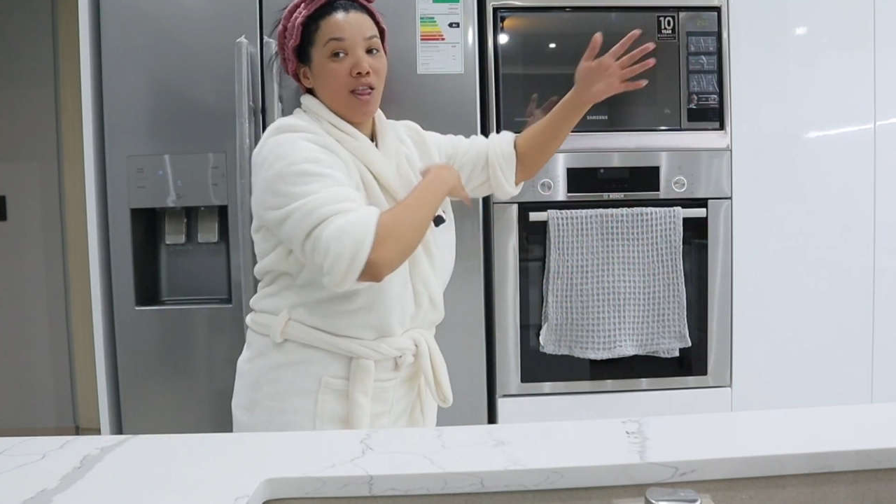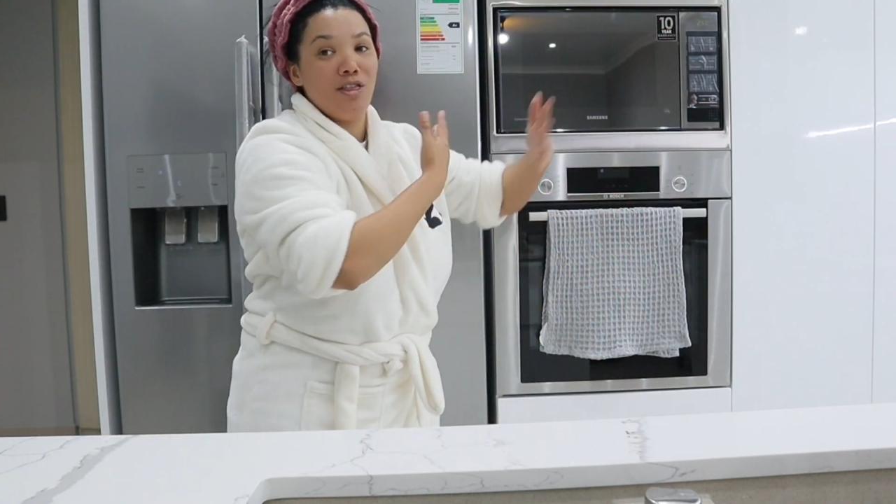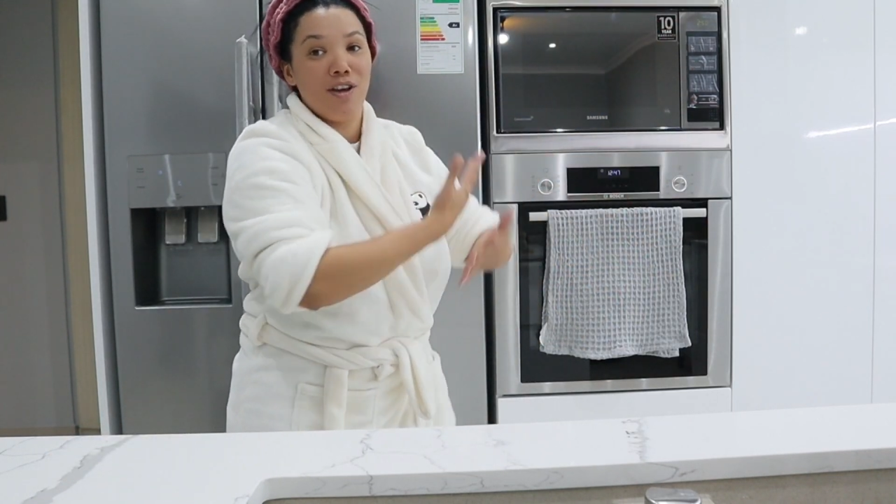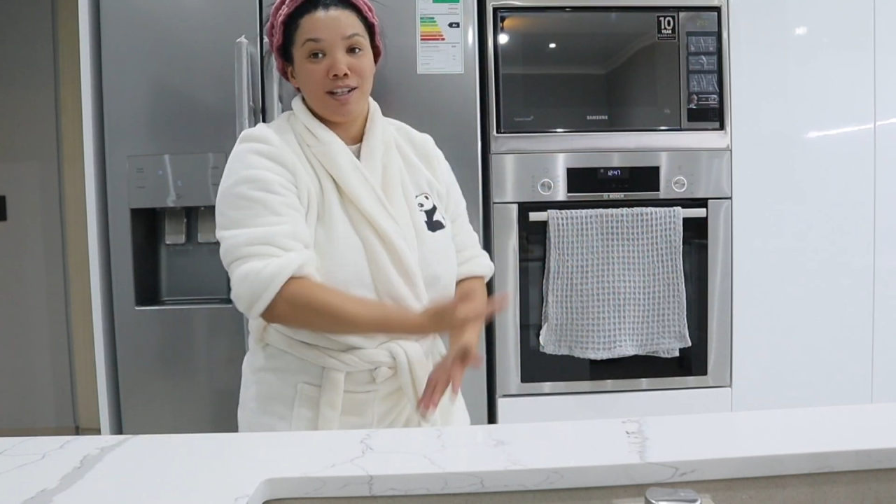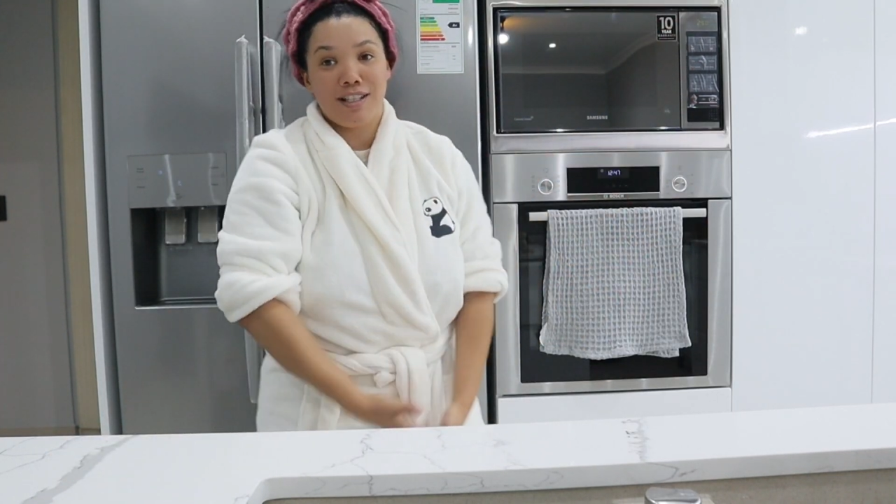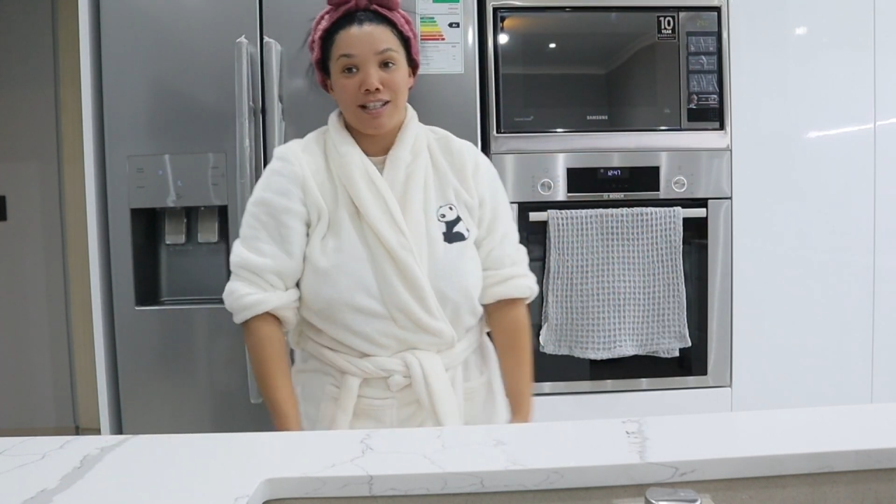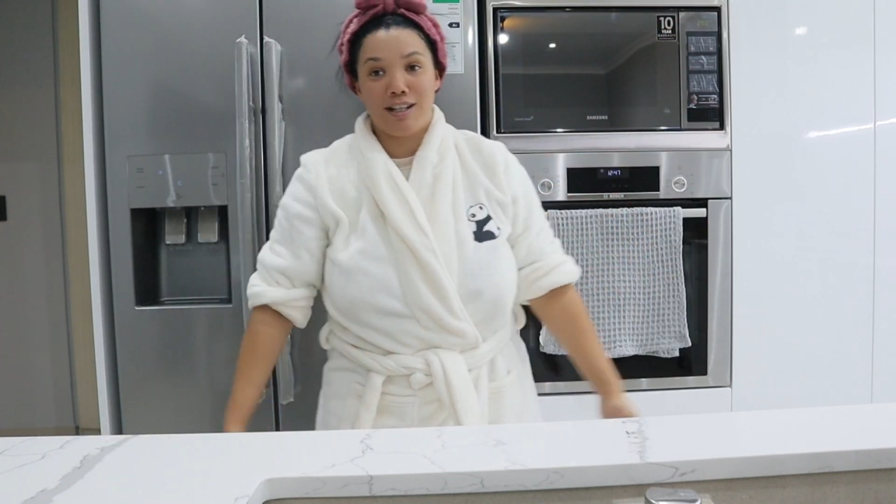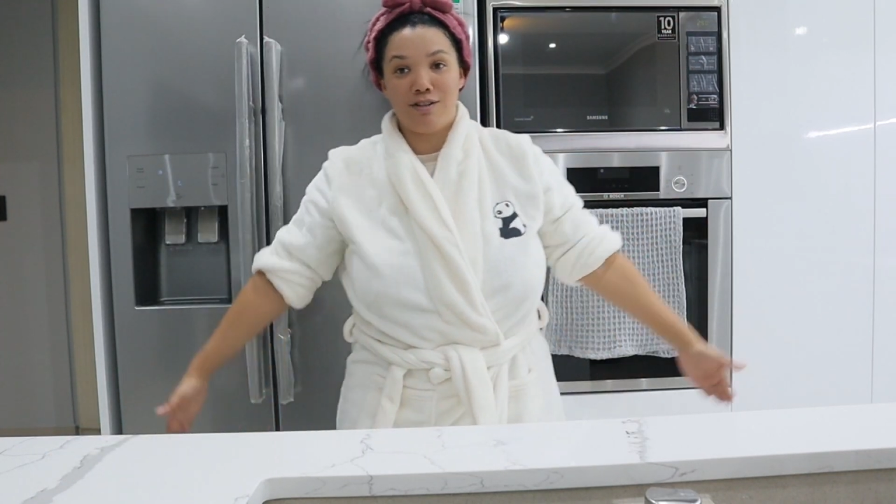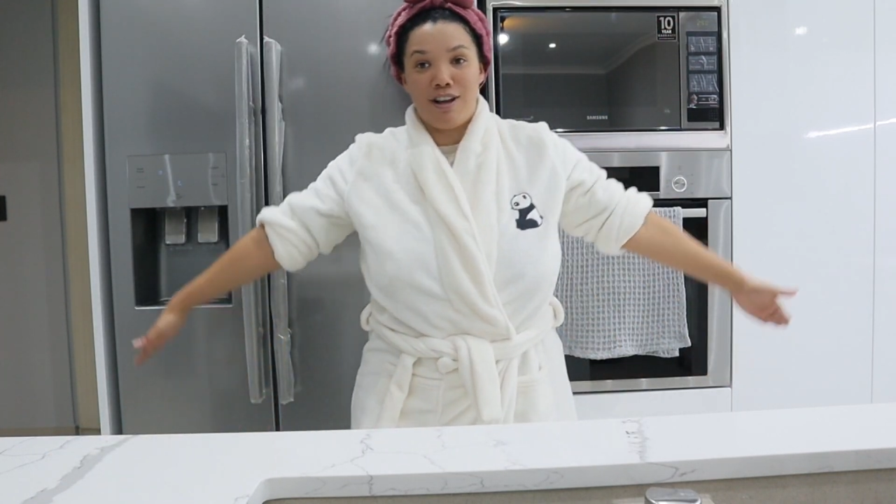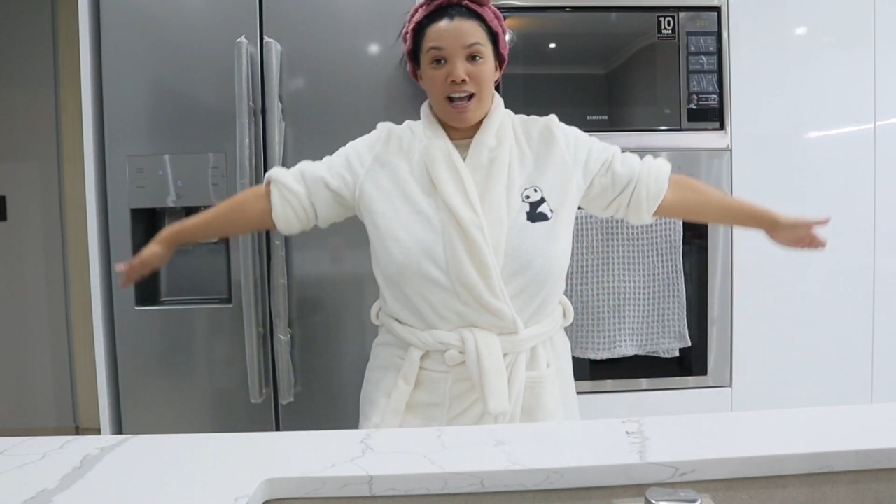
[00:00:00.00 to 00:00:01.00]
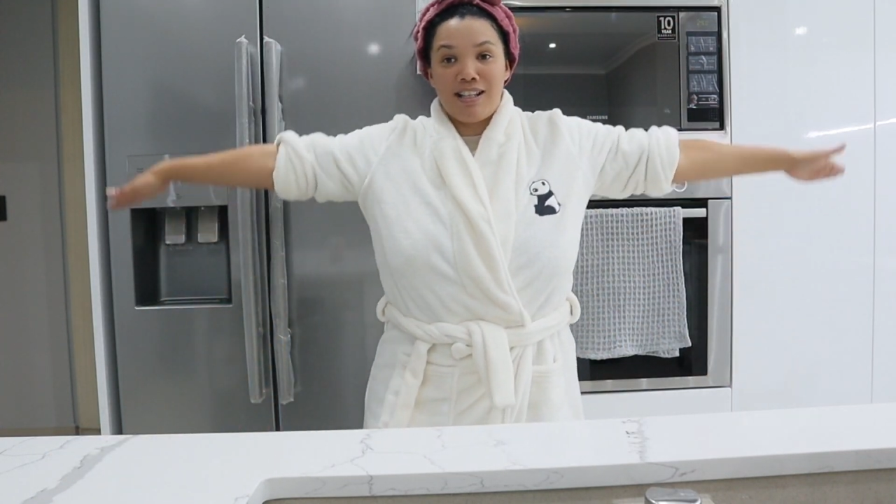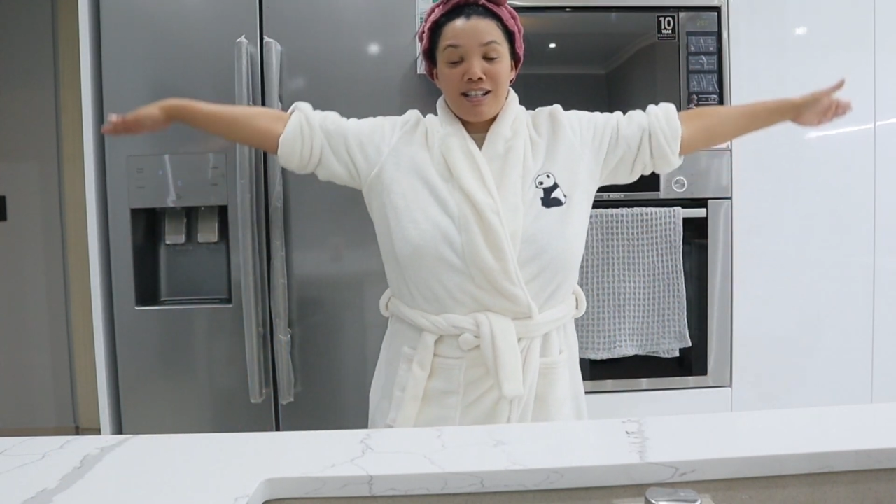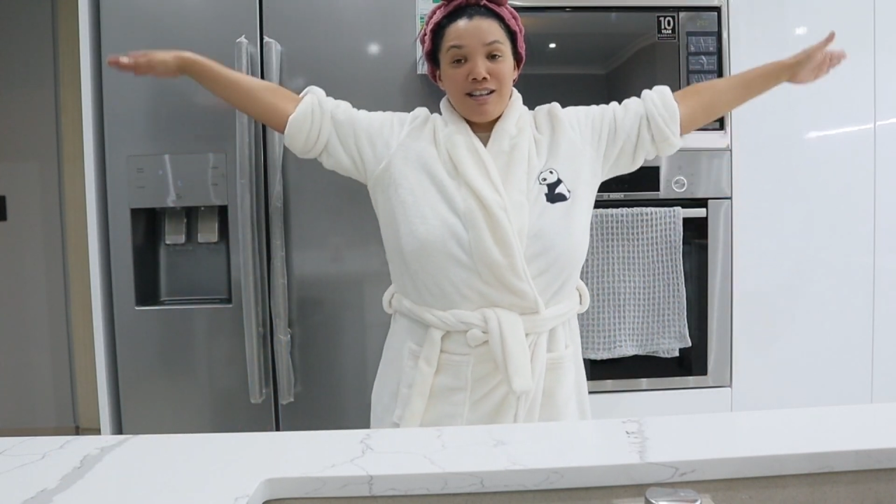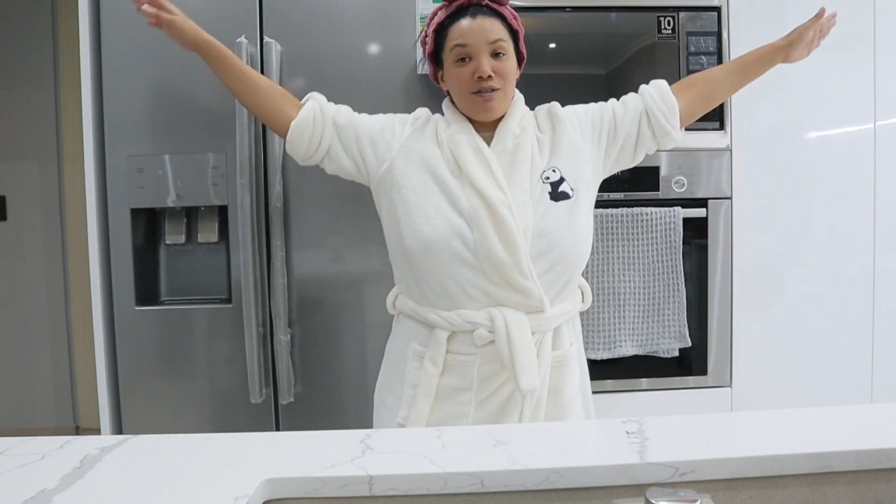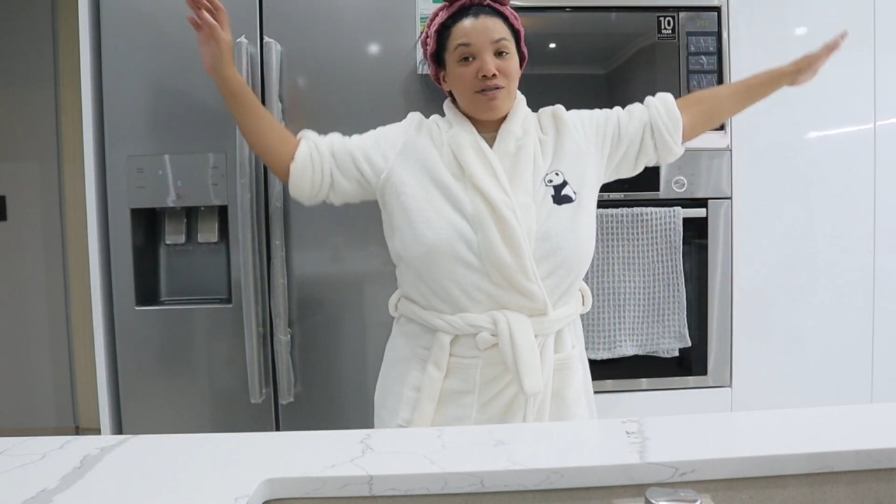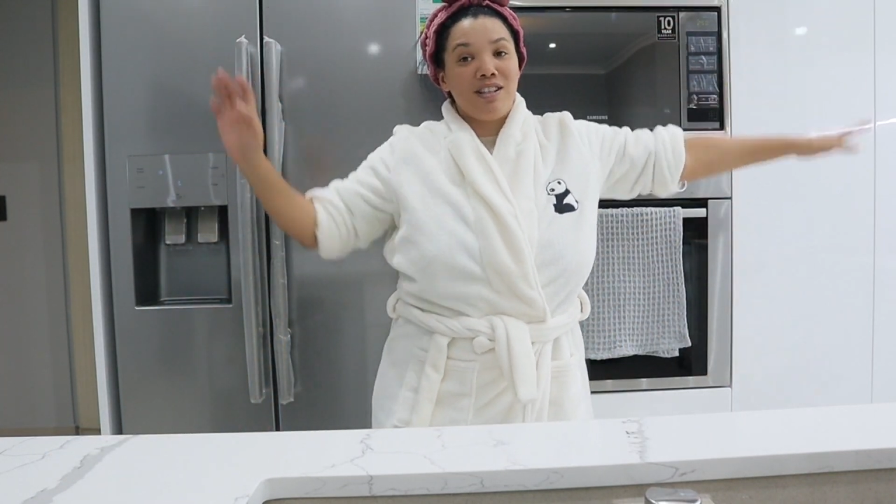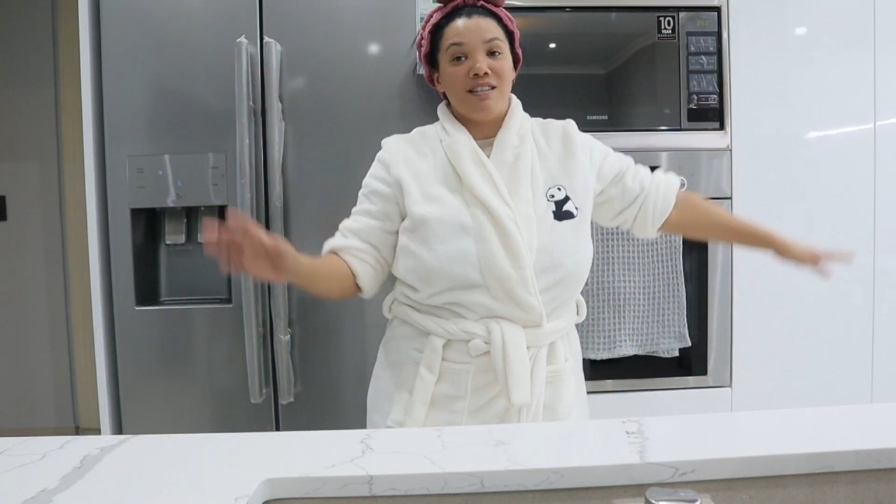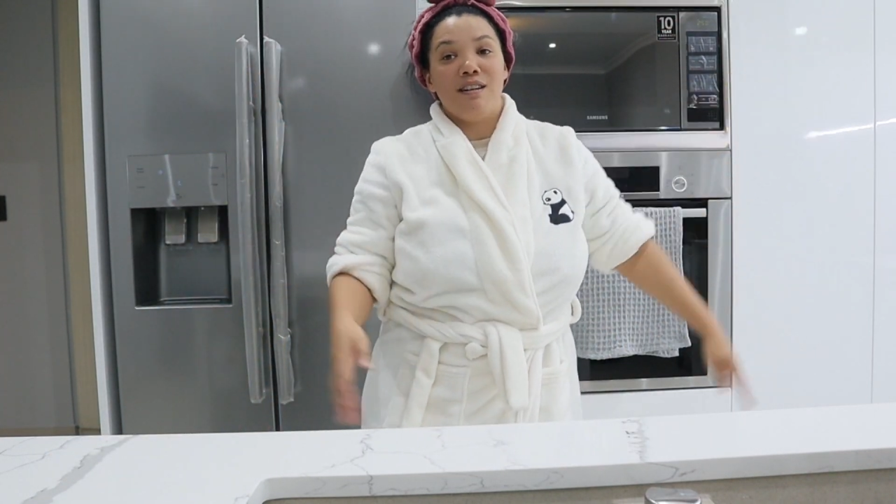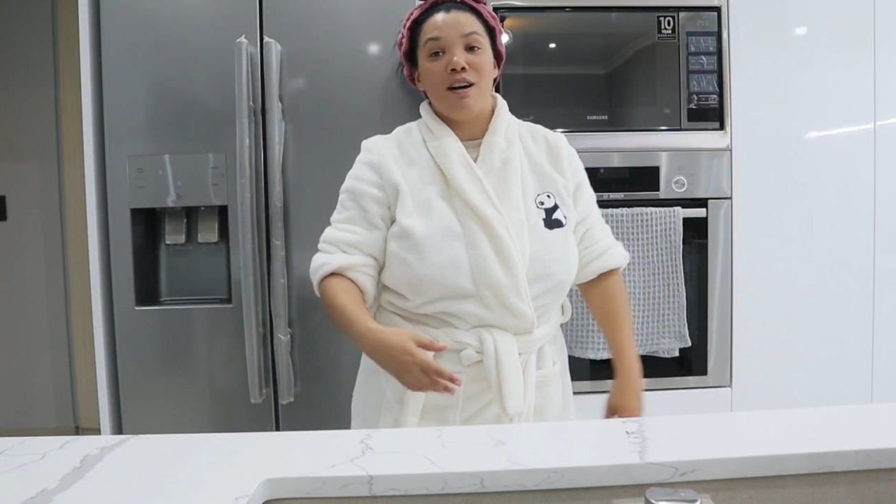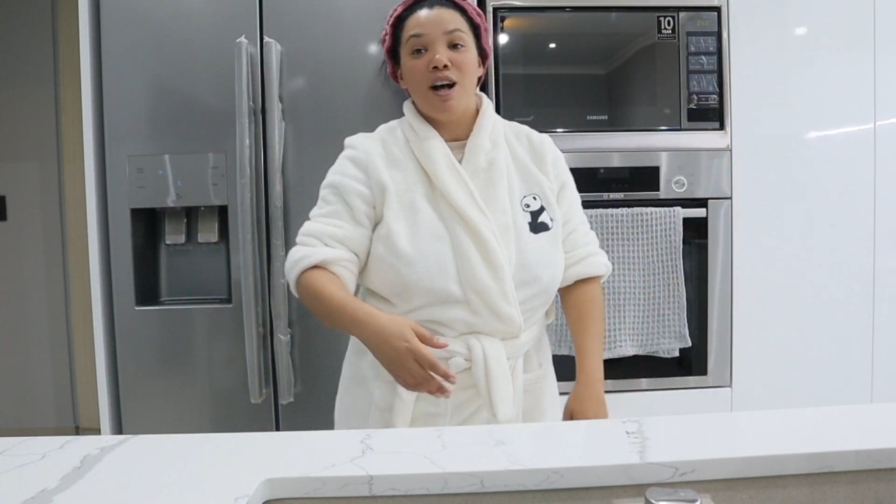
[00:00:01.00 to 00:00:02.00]
this that you guys see over
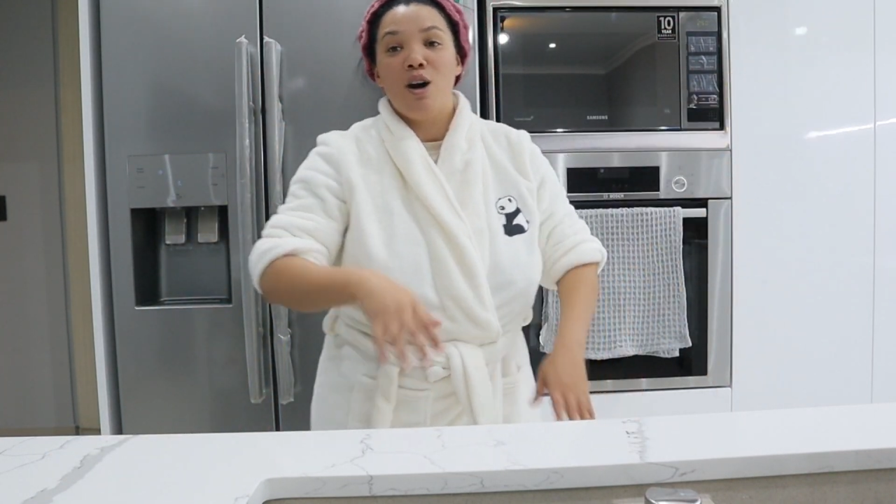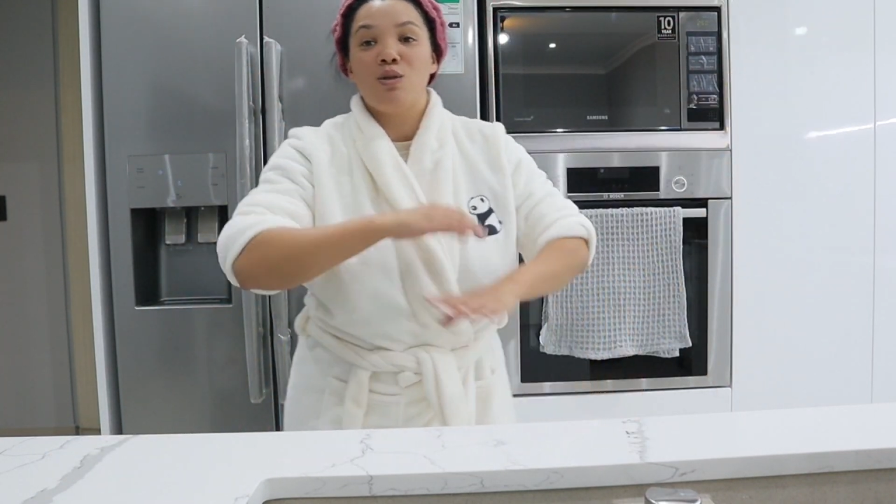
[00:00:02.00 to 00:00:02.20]
here